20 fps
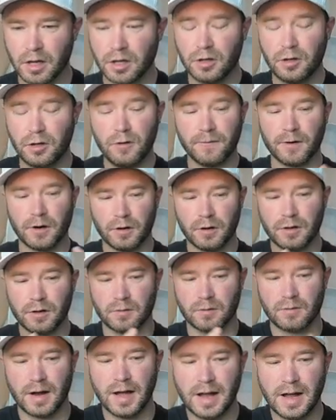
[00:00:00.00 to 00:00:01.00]
you've earned
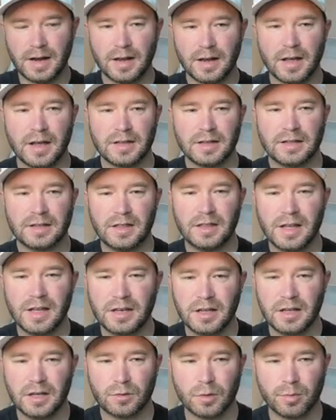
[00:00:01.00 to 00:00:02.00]
the right to
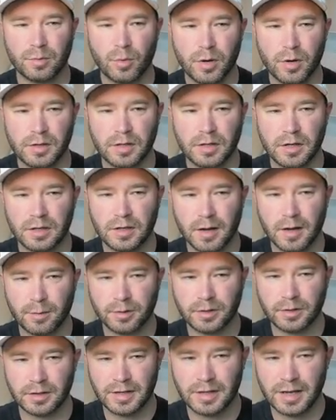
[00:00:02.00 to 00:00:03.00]
then get to a point to then
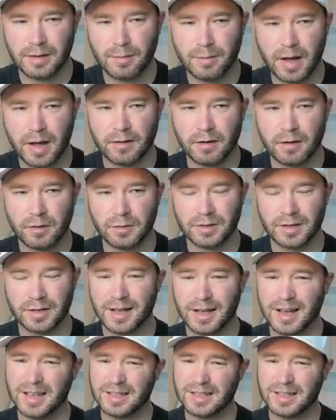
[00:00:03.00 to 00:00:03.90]
double to 10 micros,